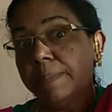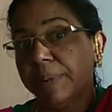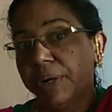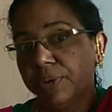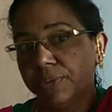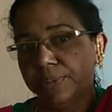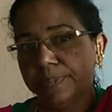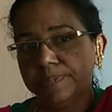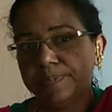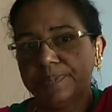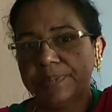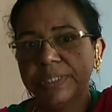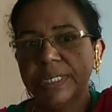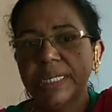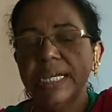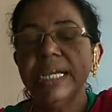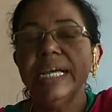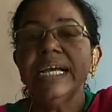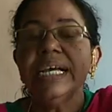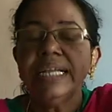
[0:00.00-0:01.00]
above.
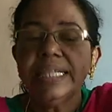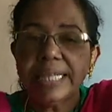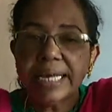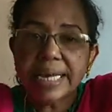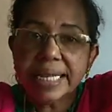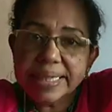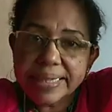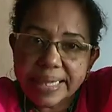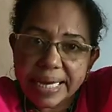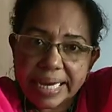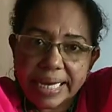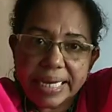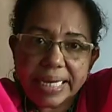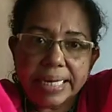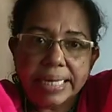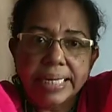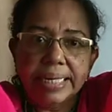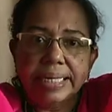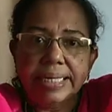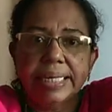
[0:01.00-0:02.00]
Then
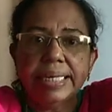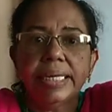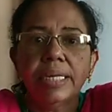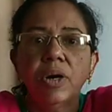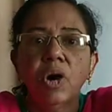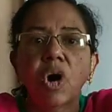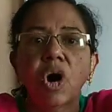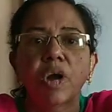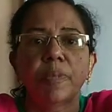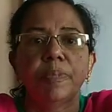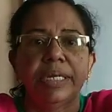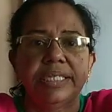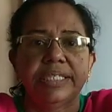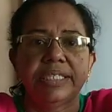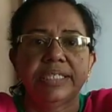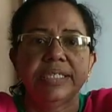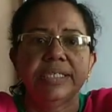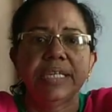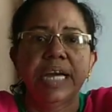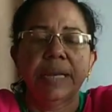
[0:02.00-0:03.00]
there it
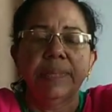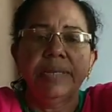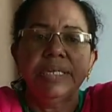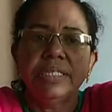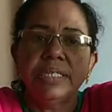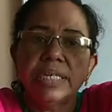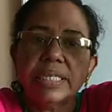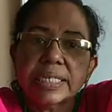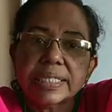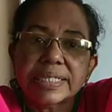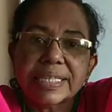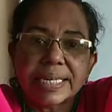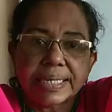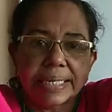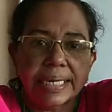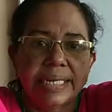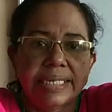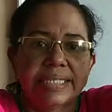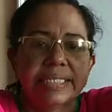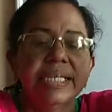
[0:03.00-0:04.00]
orbits, that means it
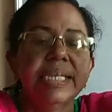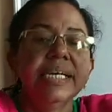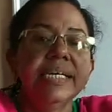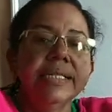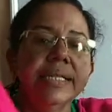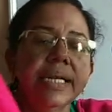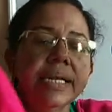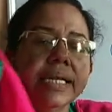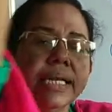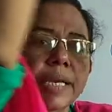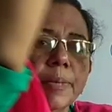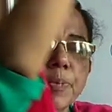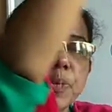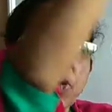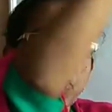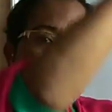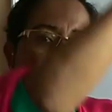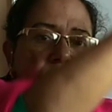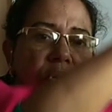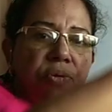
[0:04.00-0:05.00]
settles, then keep
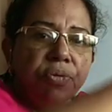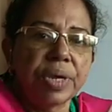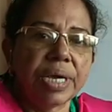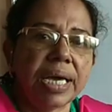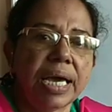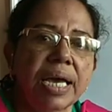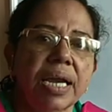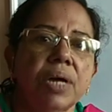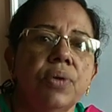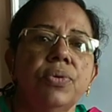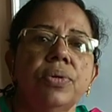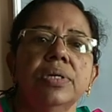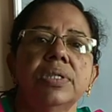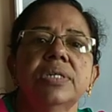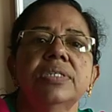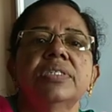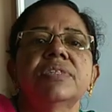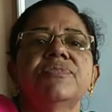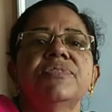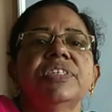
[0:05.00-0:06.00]
on moving around
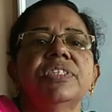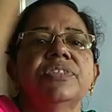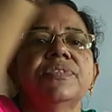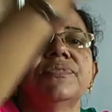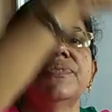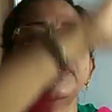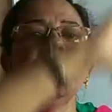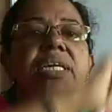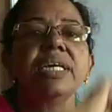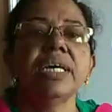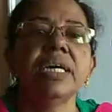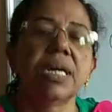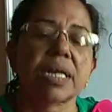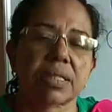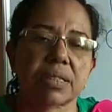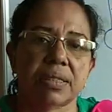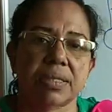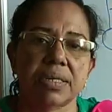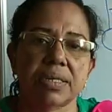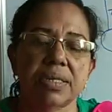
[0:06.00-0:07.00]
the surface of the
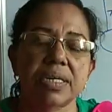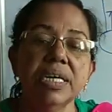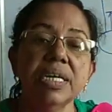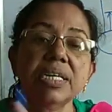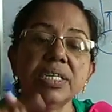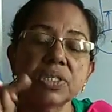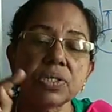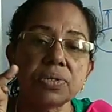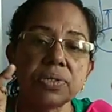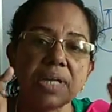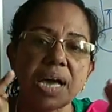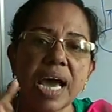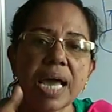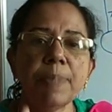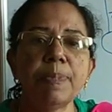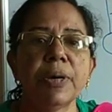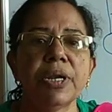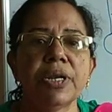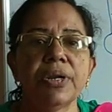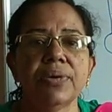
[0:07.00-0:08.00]
earth. So
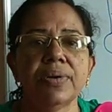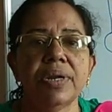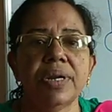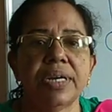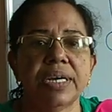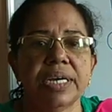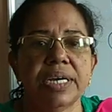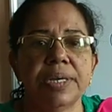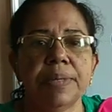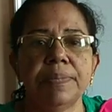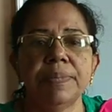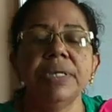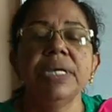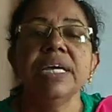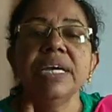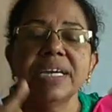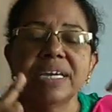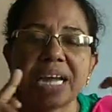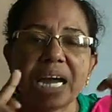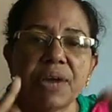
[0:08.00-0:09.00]
that particular time
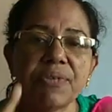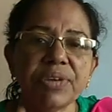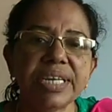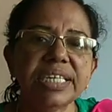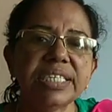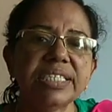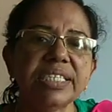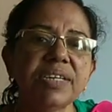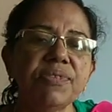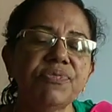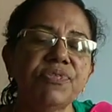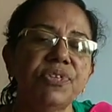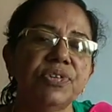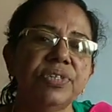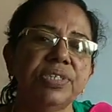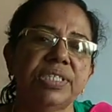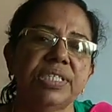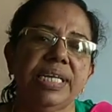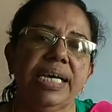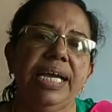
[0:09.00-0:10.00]
gravitational
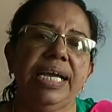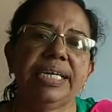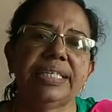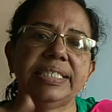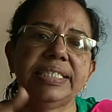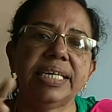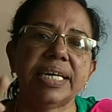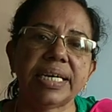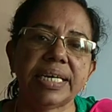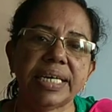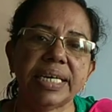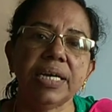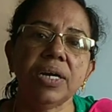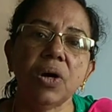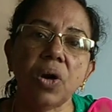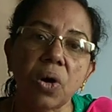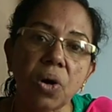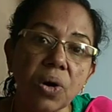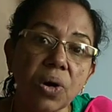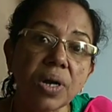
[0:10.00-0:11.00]
force exerting
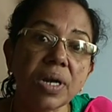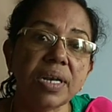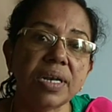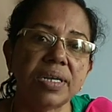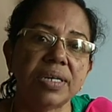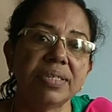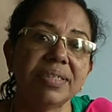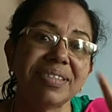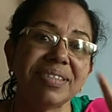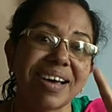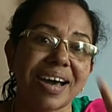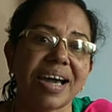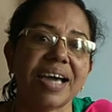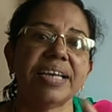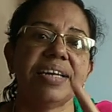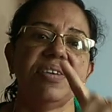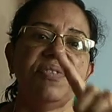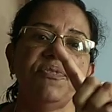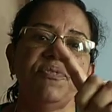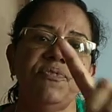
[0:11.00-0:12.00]
on
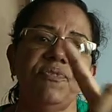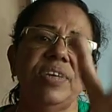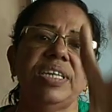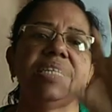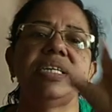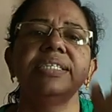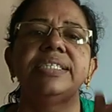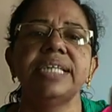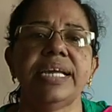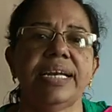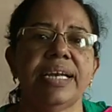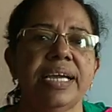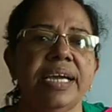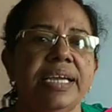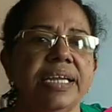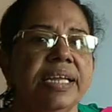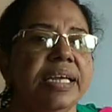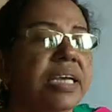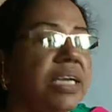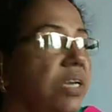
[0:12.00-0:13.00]
that weather
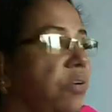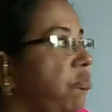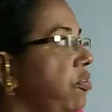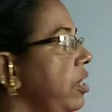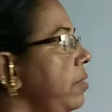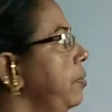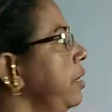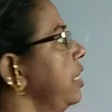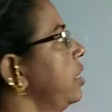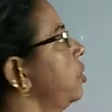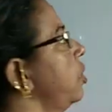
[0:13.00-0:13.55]
satellite will be